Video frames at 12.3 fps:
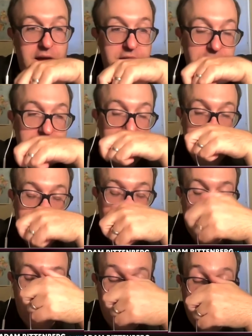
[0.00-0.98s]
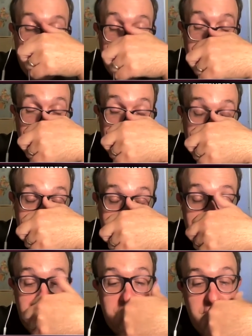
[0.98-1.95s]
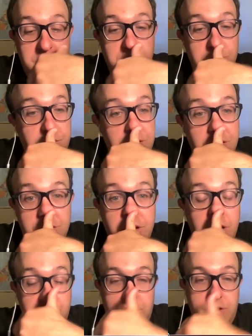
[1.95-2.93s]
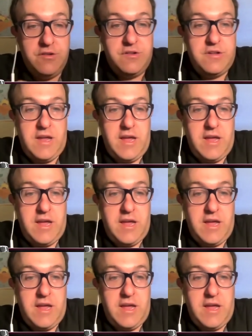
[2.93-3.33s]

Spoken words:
it's certainly realistic in terms of the discussions.